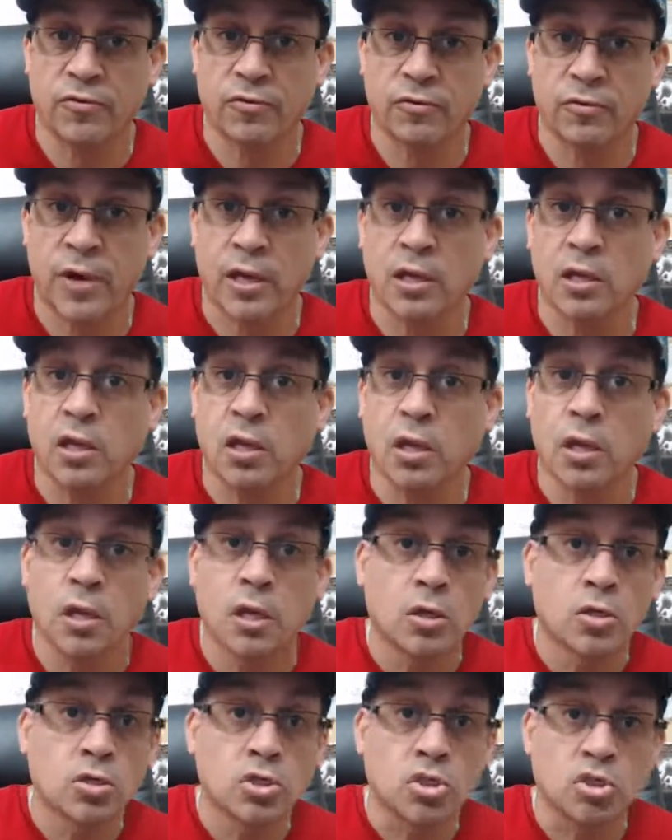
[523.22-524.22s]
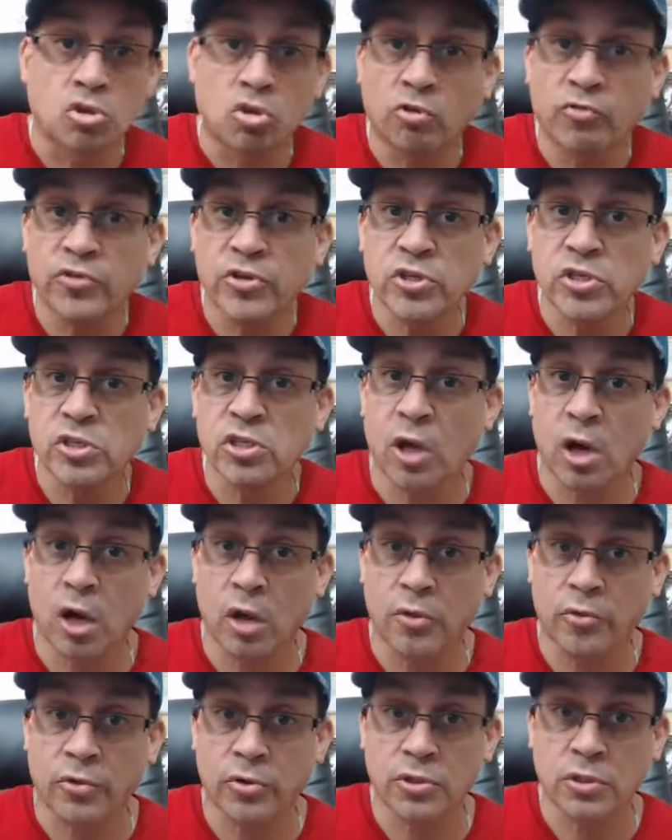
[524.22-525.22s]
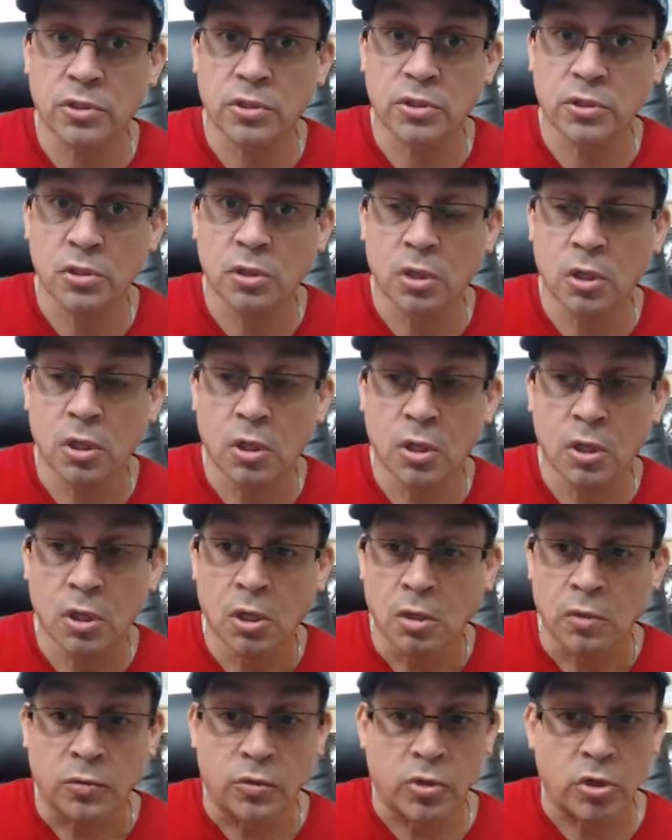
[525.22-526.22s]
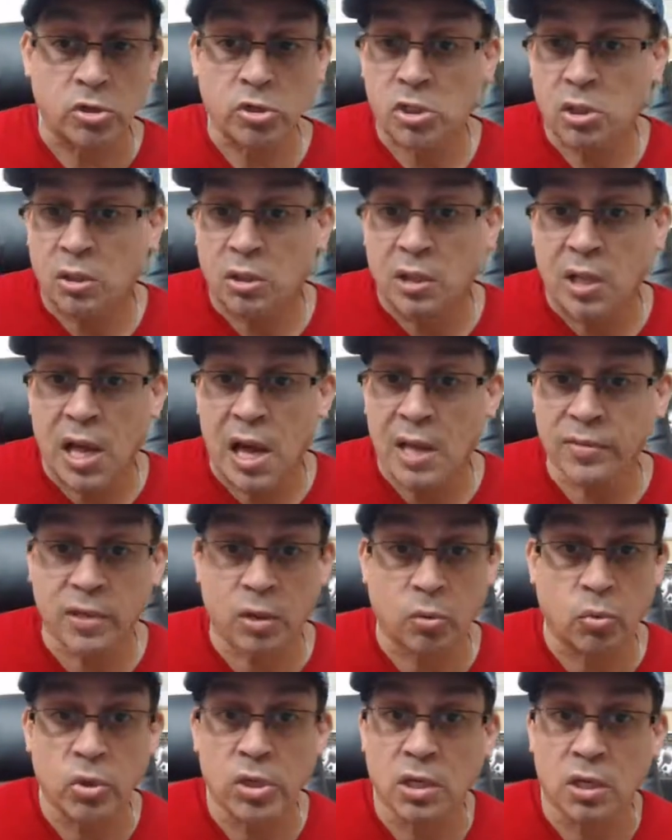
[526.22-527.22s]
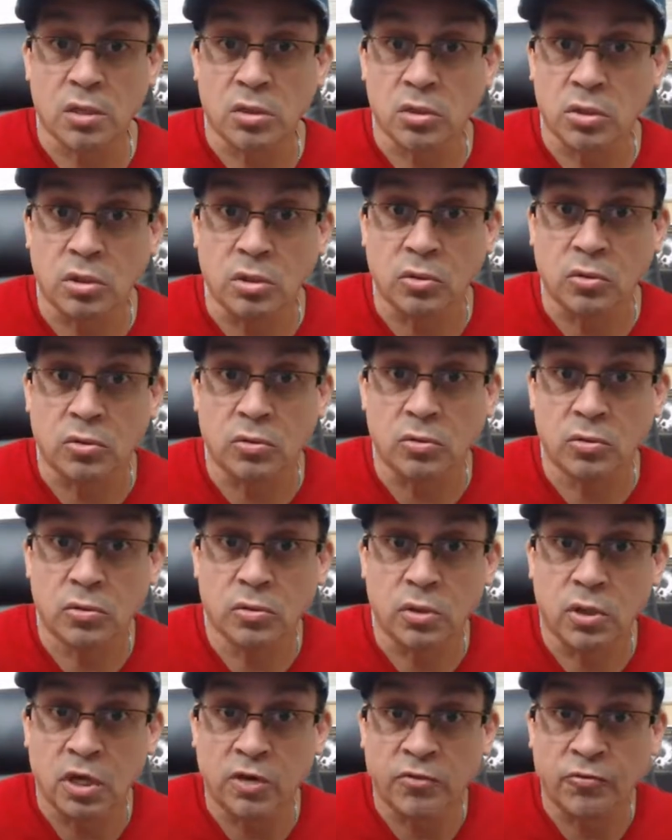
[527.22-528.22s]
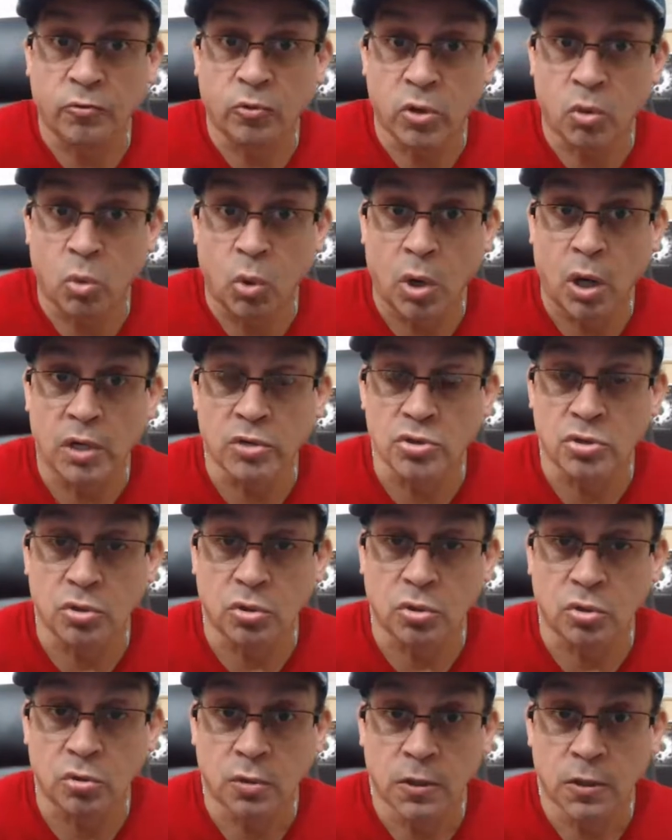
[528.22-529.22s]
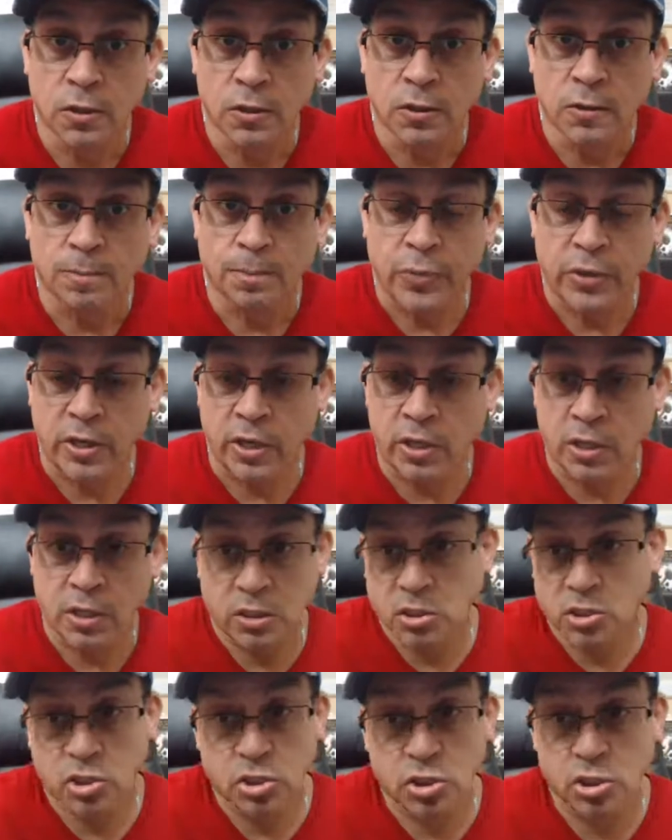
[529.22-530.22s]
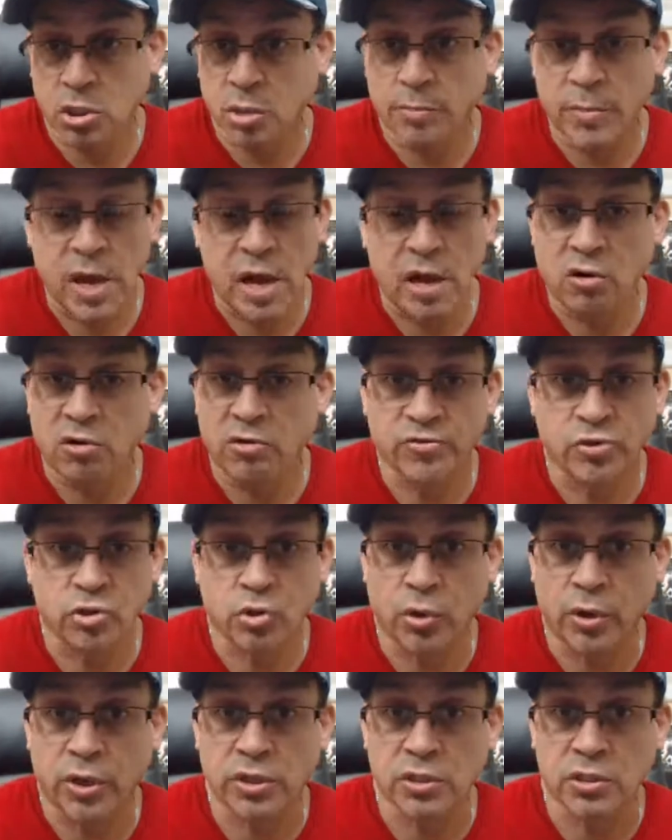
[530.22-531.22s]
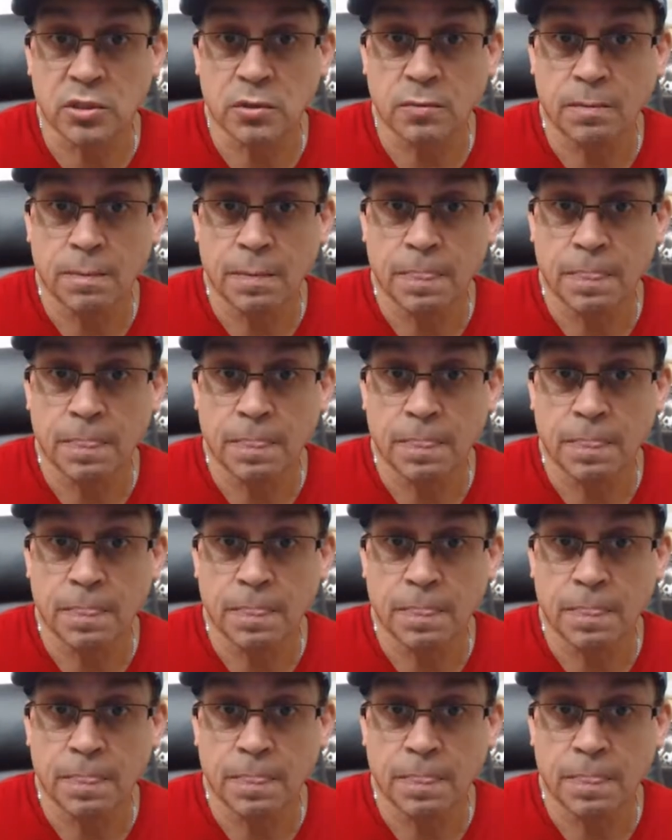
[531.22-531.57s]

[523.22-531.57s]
right? Service to others. There's a lot that we can do if we want to, and it's just a matter of choice.